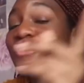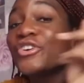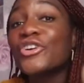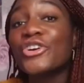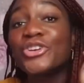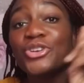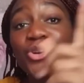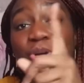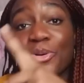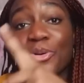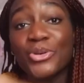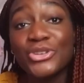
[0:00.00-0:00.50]
you're
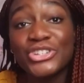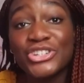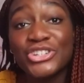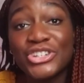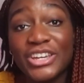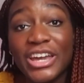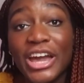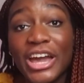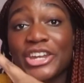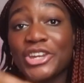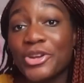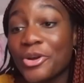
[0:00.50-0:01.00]
an
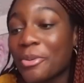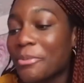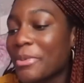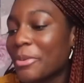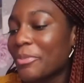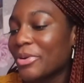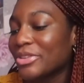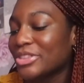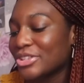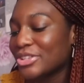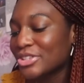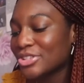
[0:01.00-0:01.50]
OG and you
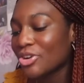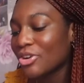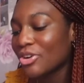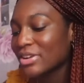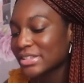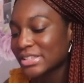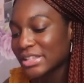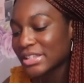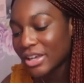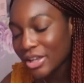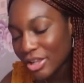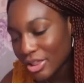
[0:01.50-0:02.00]
remember the song,
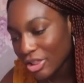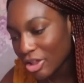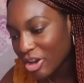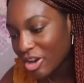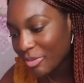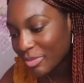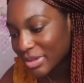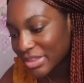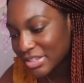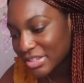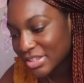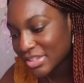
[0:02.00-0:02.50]
sing
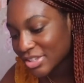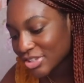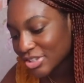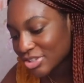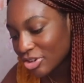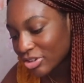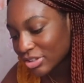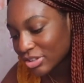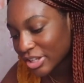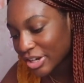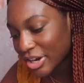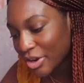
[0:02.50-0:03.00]
along, but this is the
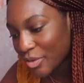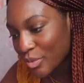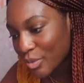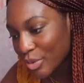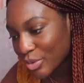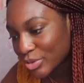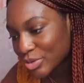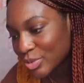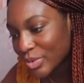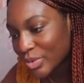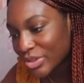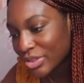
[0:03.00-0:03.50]
song that I
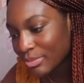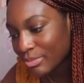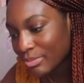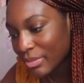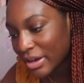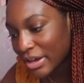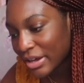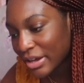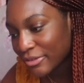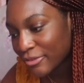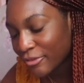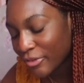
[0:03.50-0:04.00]
wrote with
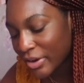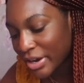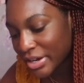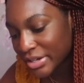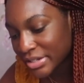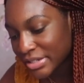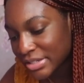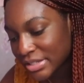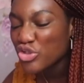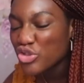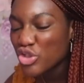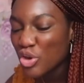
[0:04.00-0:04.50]
my
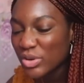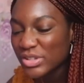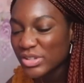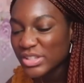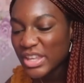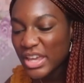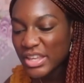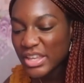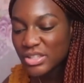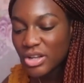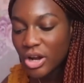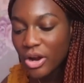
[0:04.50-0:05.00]
friends. Those
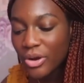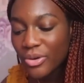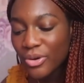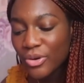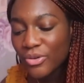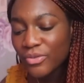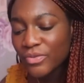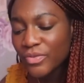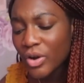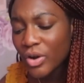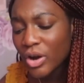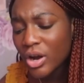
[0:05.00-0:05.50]
days are
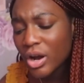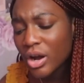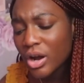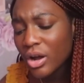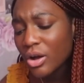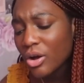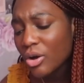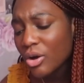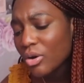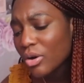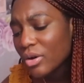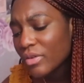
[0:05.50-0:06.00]

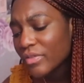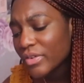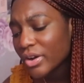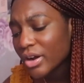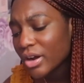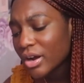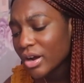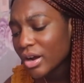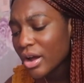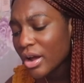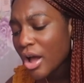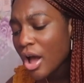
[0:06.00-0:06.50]
over,
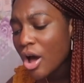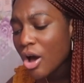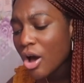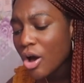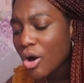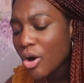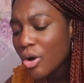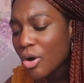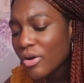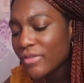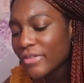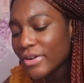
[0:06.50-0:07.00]
over.
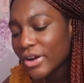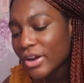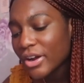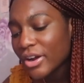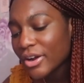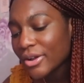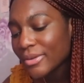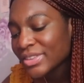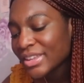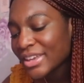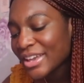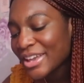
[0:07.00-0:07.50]

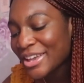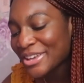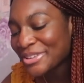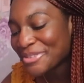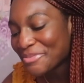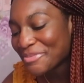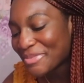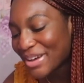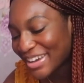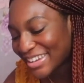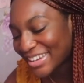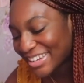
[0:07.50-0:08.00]

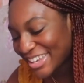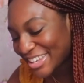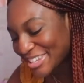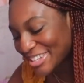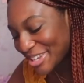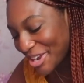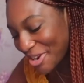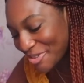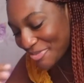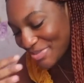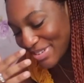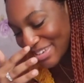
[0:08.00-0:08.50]
My days
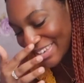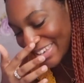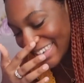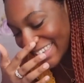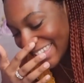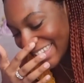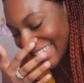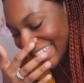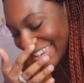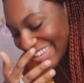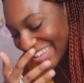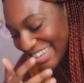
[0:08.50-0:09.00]
are
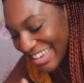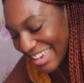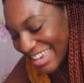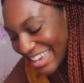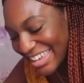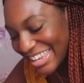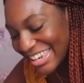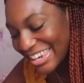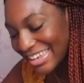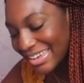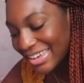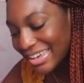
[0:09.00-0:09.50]
beginning,
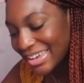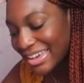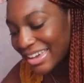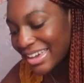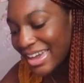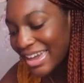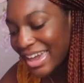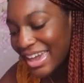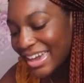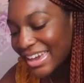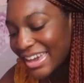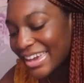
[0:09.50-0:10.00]

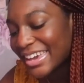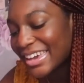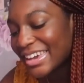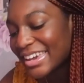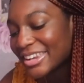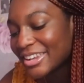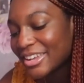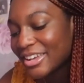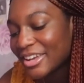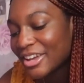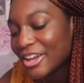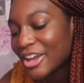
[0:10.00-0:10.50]

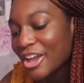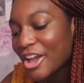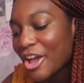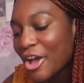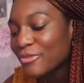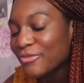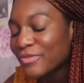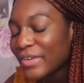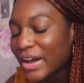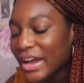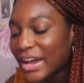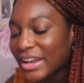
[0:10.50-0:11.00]
ending.
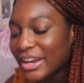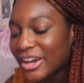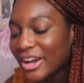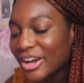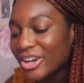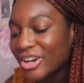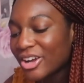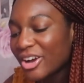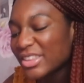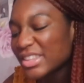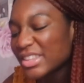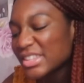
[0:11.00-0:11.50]
We'll find
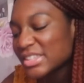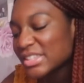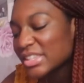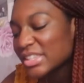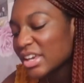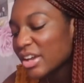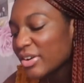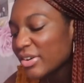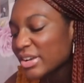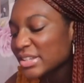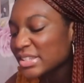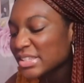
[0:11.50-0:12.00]
out all the
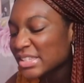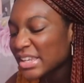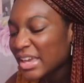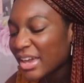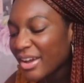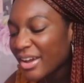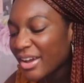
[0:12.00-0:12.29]
secrets